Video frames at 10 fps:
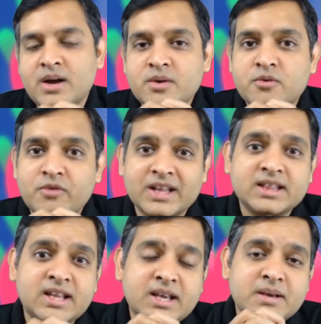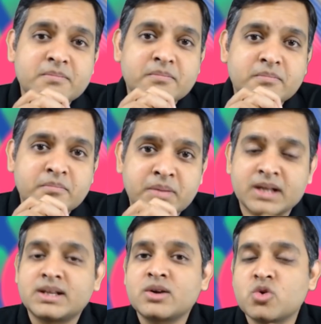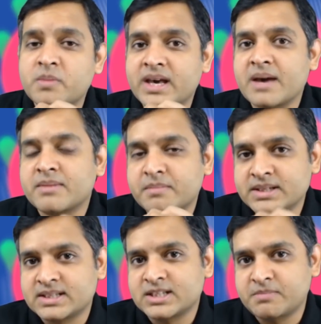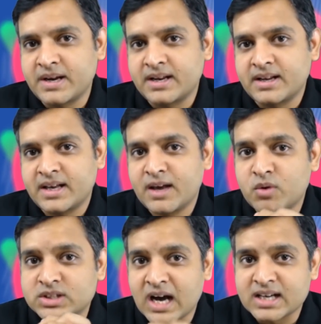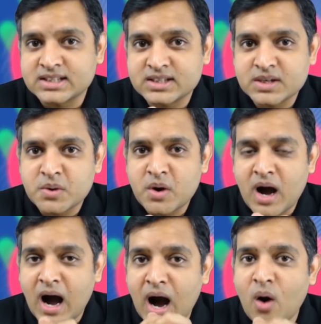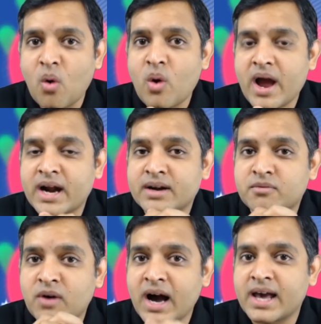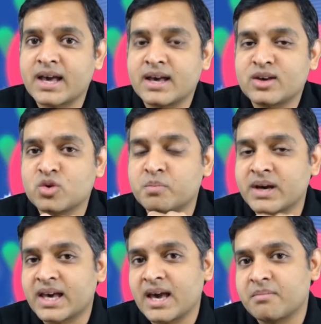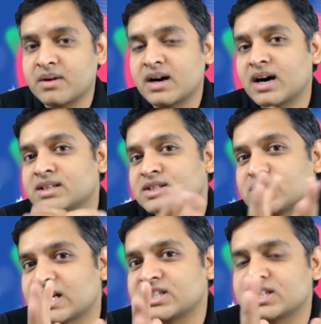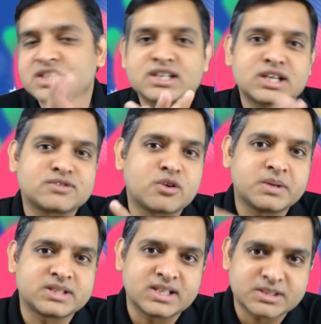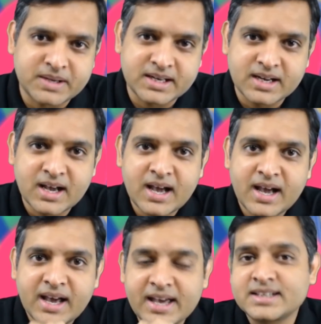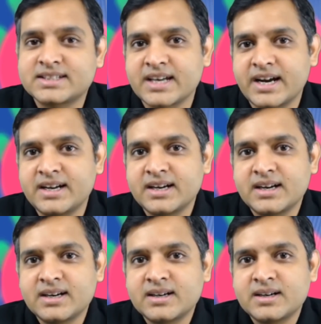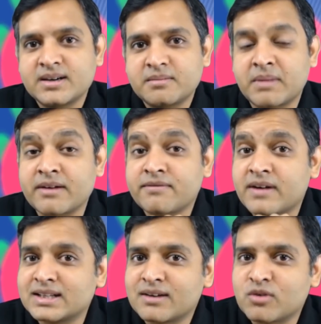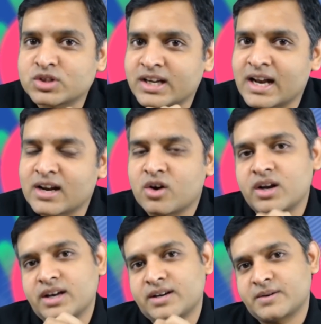When the brother who became a businessman, he was asked how and why you became such a successful businessman, he said, my father was an alcoholic.